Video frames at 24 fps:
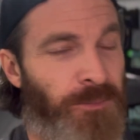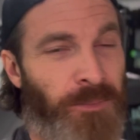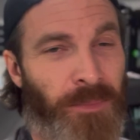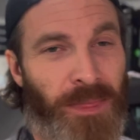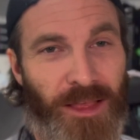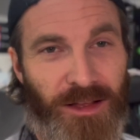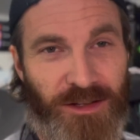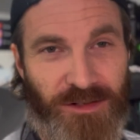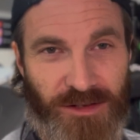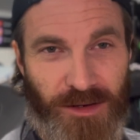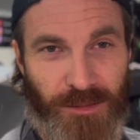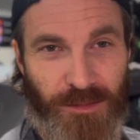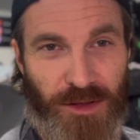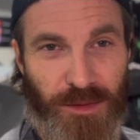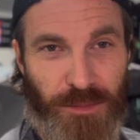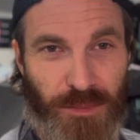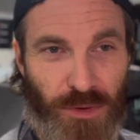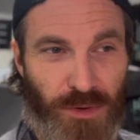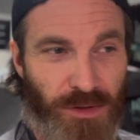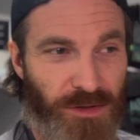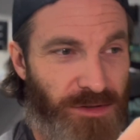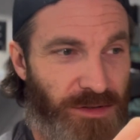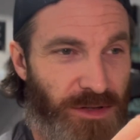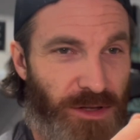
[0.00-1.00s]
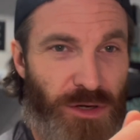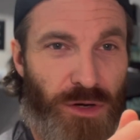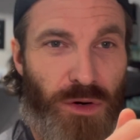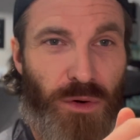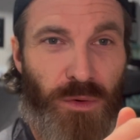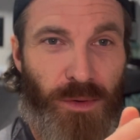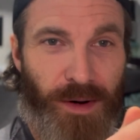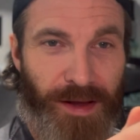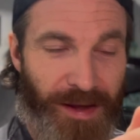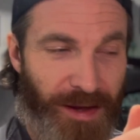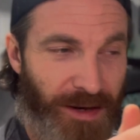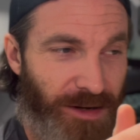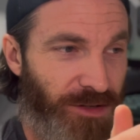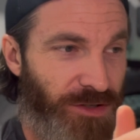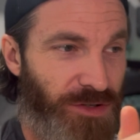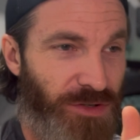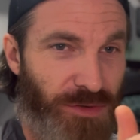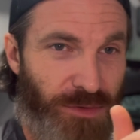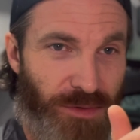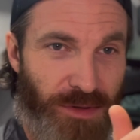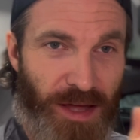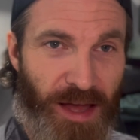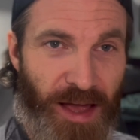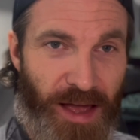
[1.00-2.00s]
Some of the bolts that go into
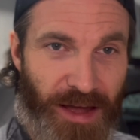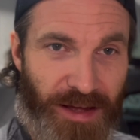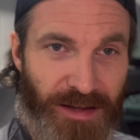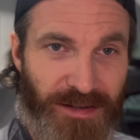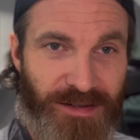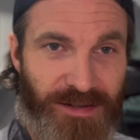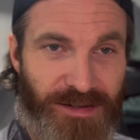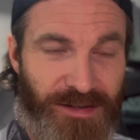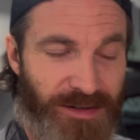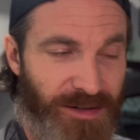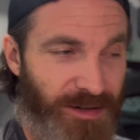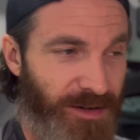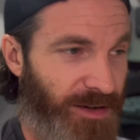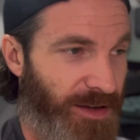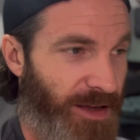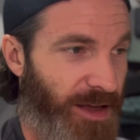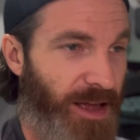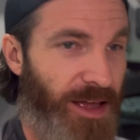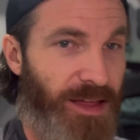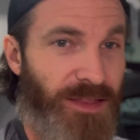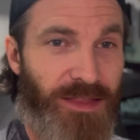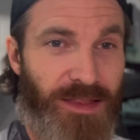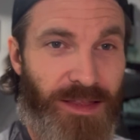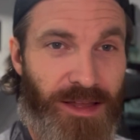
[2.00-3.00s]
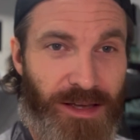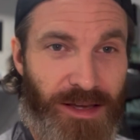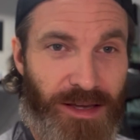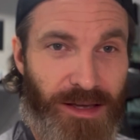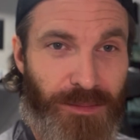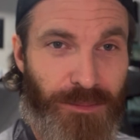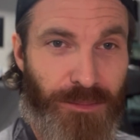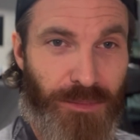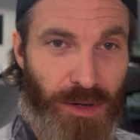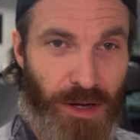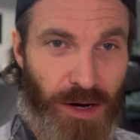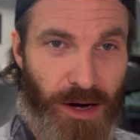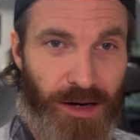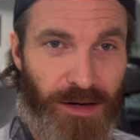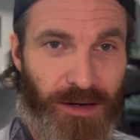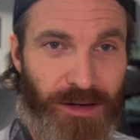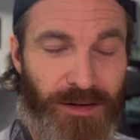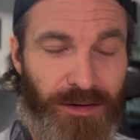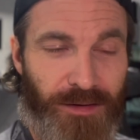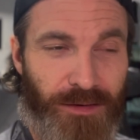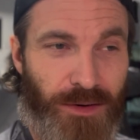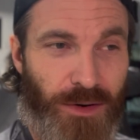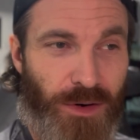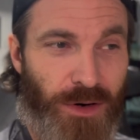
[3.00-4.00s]
the heads and the block
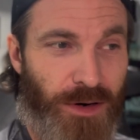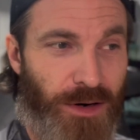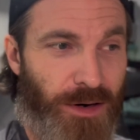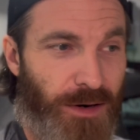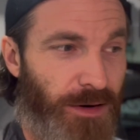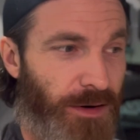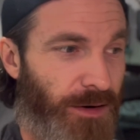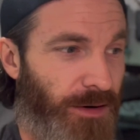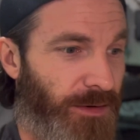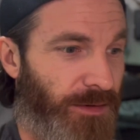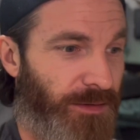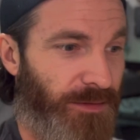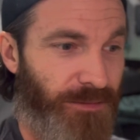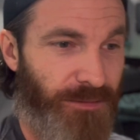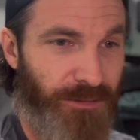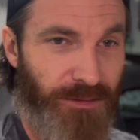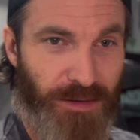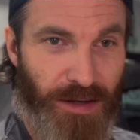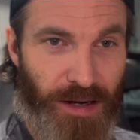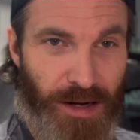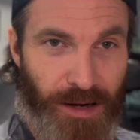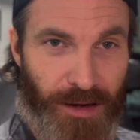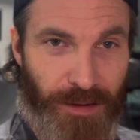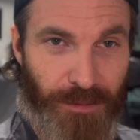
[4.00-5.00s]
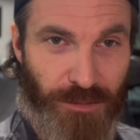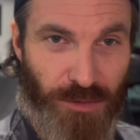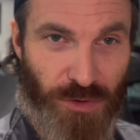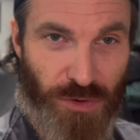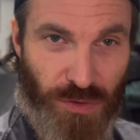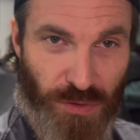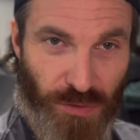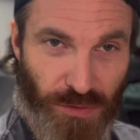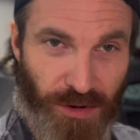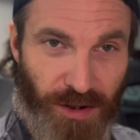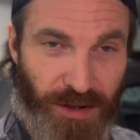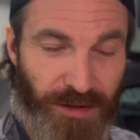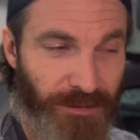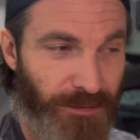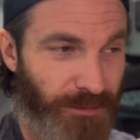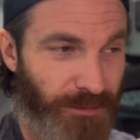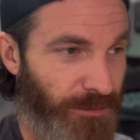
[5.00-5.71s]
are coolant.